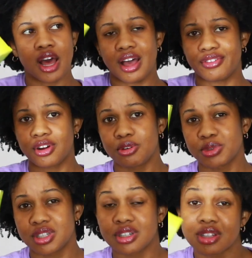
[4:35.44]
I've heard
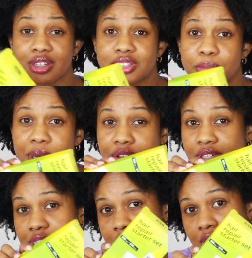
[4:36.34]
really good things about
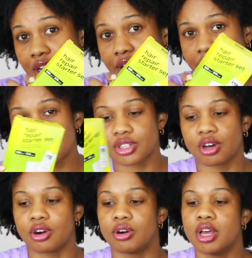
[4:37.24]
this line.
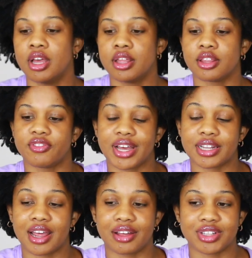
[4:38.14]
So the fact
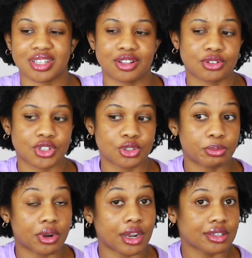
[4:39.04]
that I have these other 2
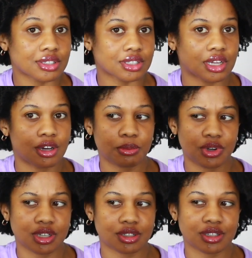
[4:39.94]
products, I'm
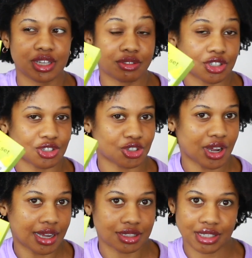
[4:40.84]
gonna give this a
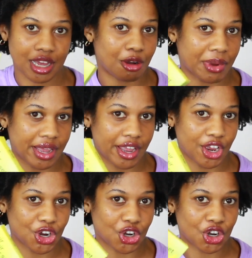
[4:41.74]
try and see how my
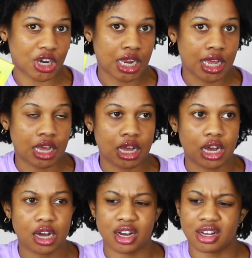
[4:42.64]
hair
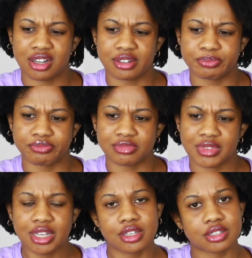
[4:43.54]

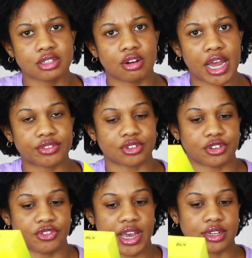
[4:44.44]
is, after
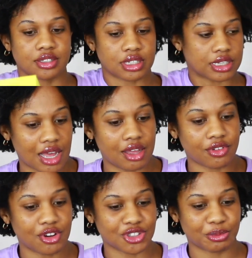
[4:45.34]
the fact.
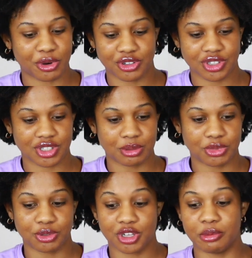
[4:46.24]
I've also purchased
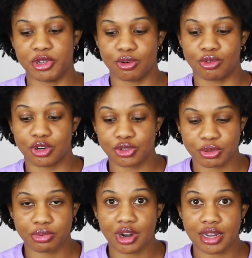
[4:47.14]
some new Camille
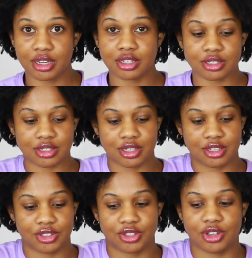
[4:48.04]
Rose products.
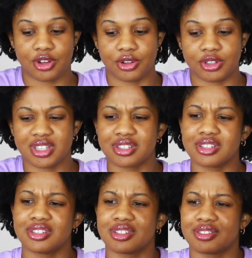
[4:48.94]
So this
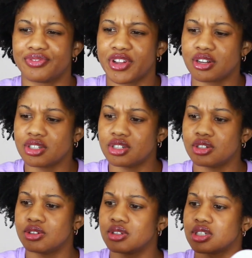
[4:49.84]
is fairly
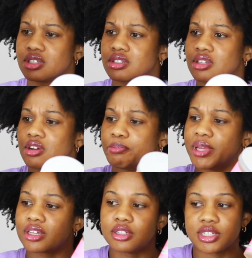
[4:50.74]
new. This is their
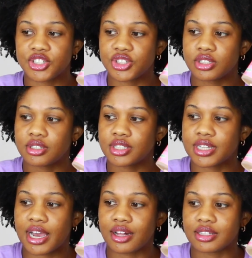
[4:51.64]
mint condition
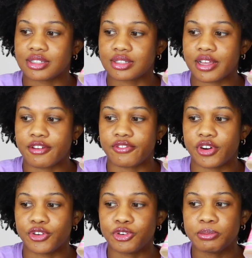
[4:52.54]
style and set
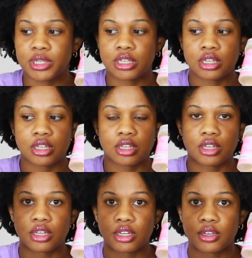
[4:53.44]
foam.
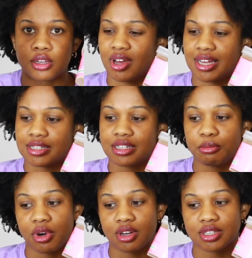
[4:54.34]
So I had sea
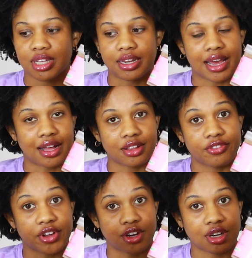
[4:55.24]
moss and
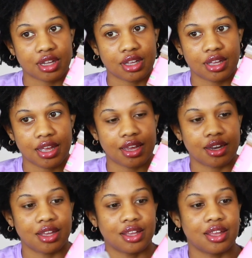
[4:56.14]
aloe vera
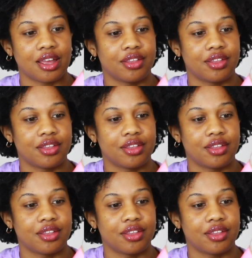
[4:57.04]
in it.